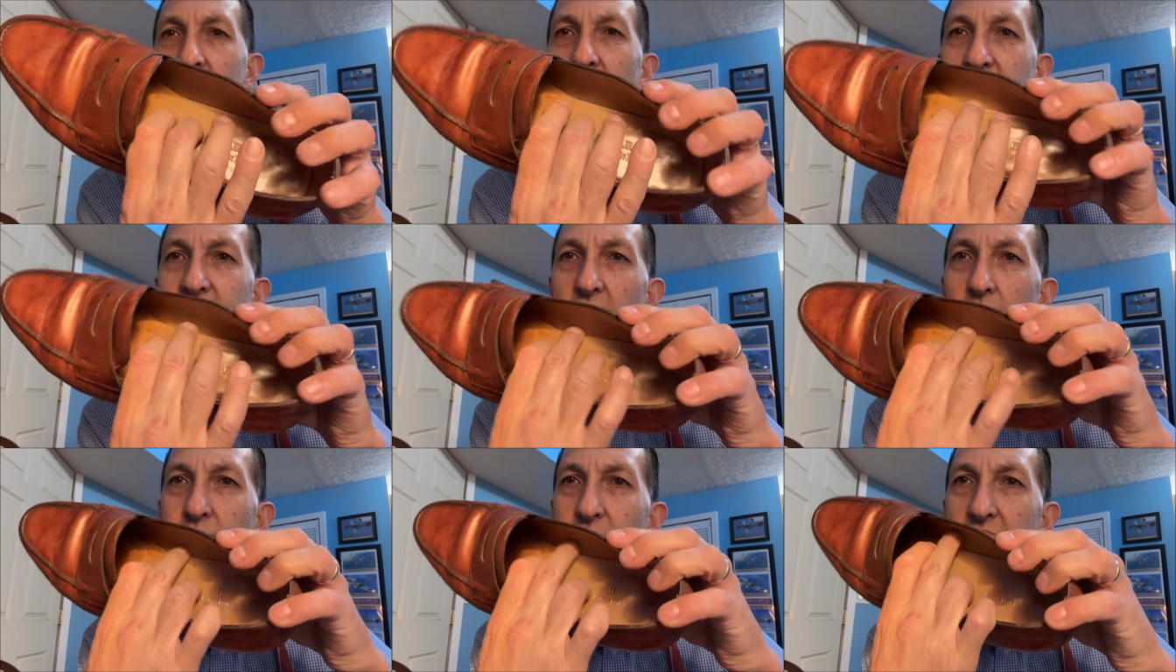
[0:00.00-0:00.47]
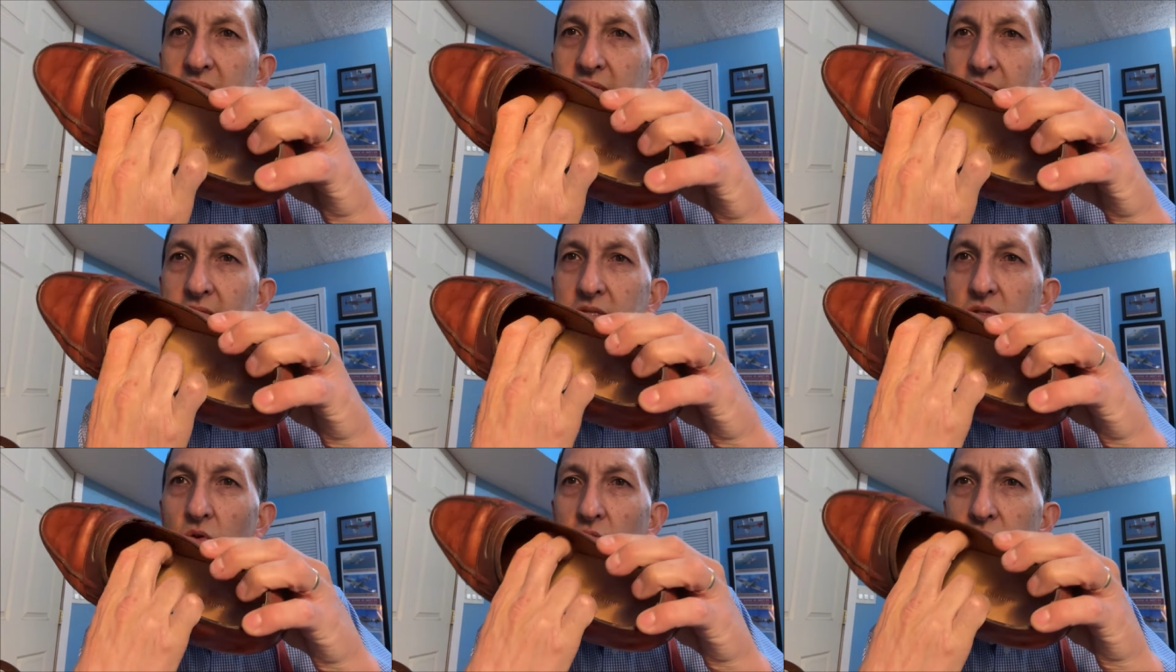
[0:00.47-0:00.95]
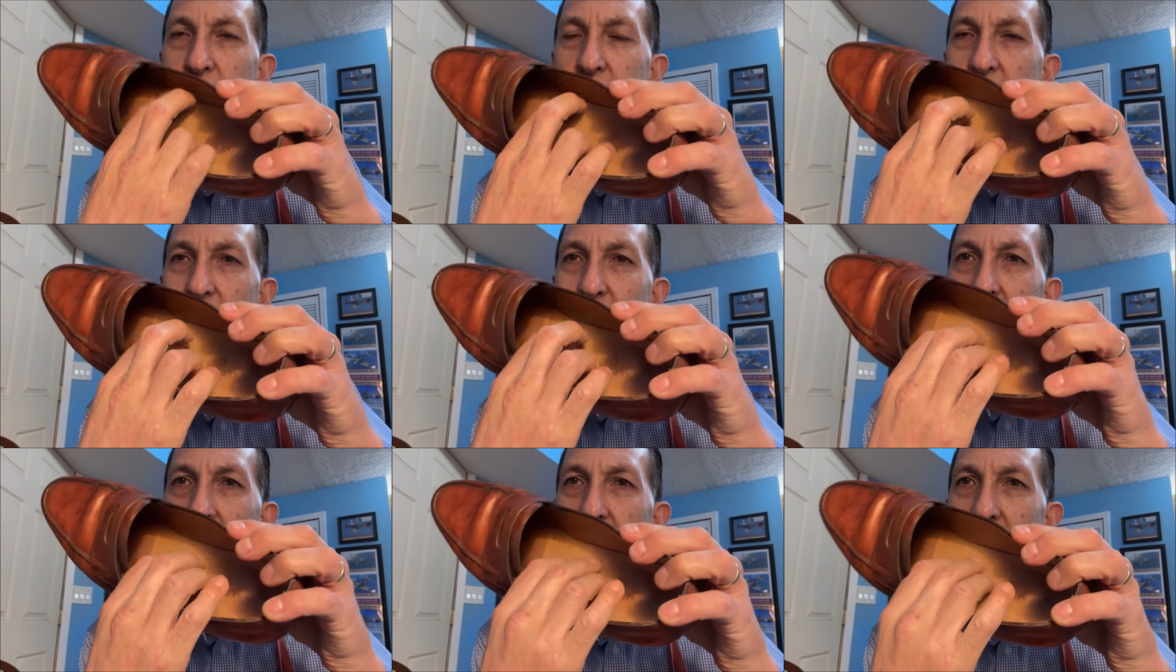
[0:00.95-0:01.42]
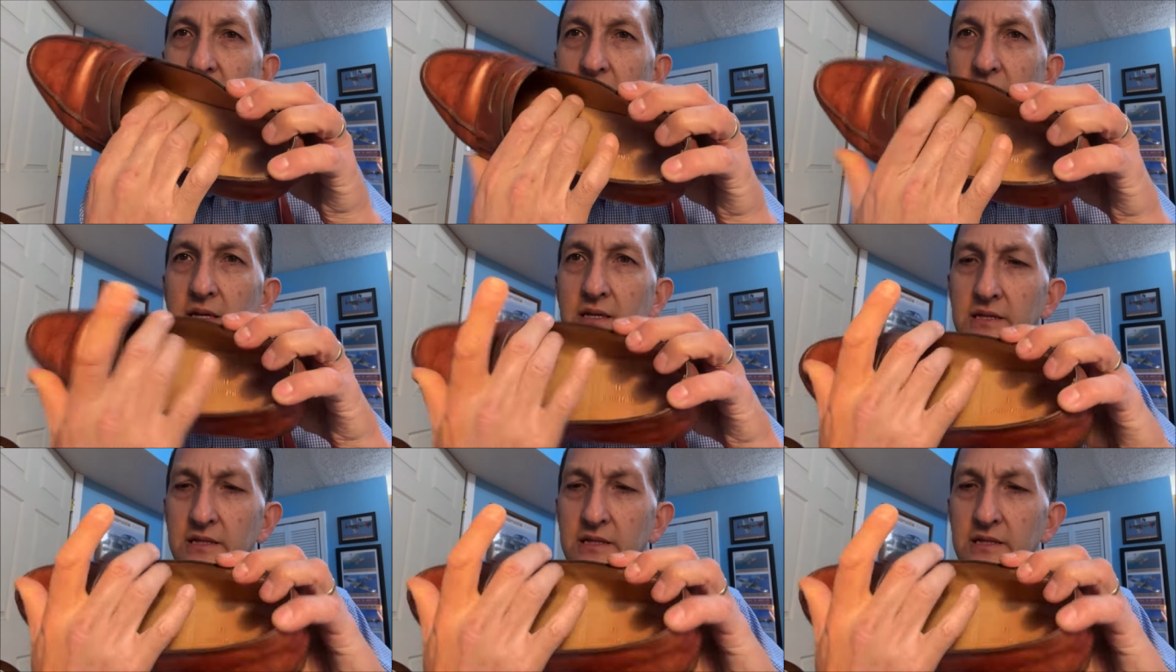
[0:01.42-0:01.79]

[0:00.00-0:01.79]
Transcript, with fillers: lift up this insole and see, but this uh,